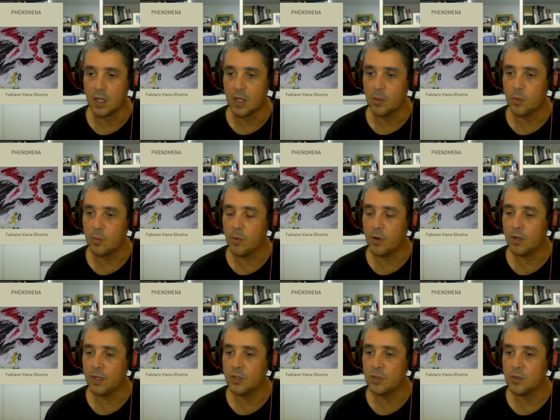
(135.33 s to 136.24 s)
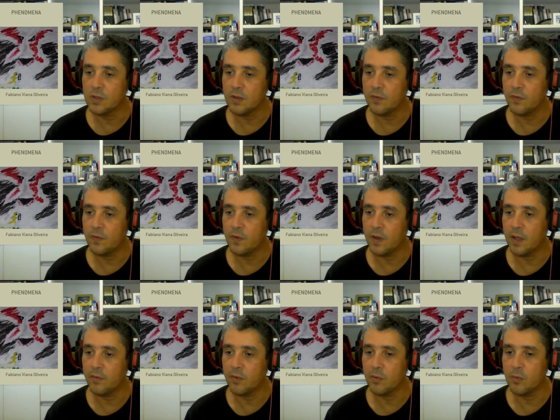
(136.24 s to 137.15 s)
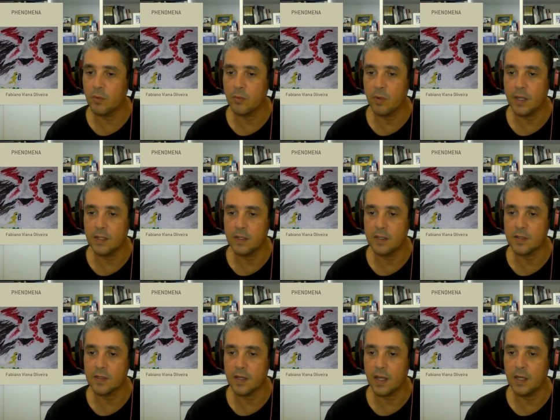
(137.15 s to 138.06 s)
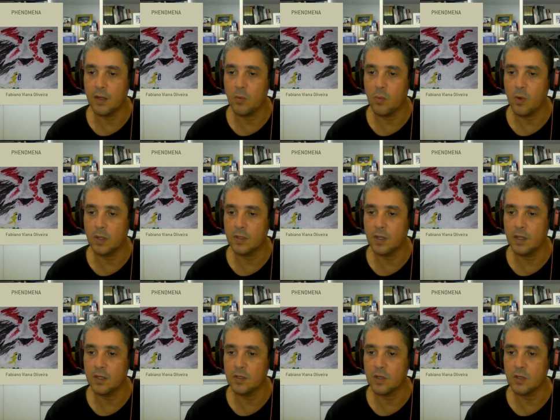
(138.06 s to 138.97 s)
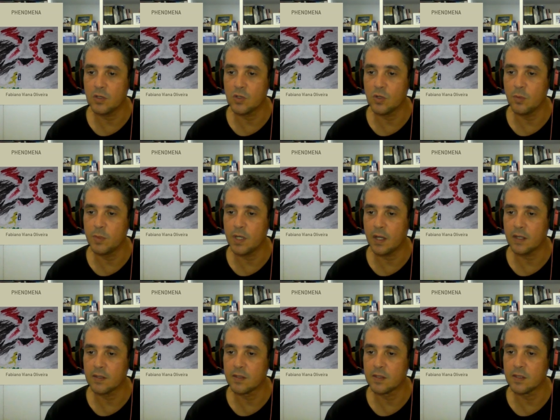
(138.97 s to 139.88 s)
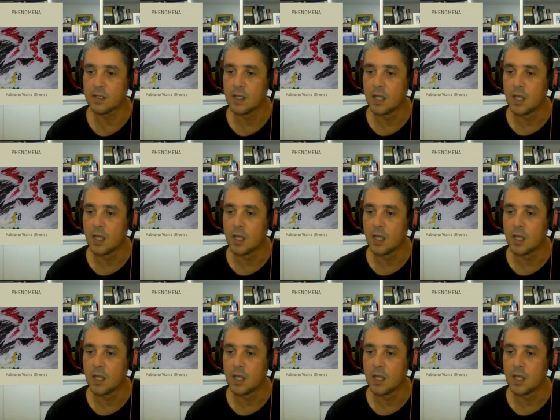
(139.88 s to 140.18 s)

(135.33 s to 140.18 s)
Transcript: "Good morning, Joseph. Have you already decided what research subjects